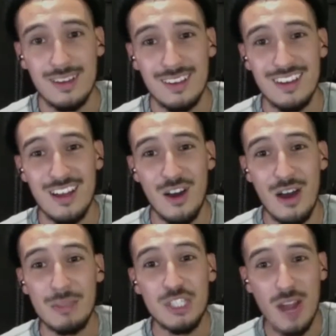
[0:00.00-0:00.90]

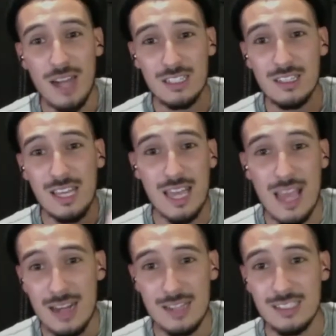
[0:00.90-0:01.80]
I'm attracted to the
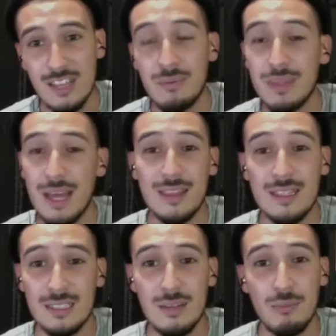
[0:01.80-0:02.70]
candy stuff, but that
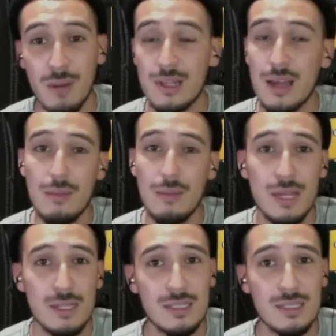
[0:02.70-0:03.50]
thing's gonna bring me diabetes.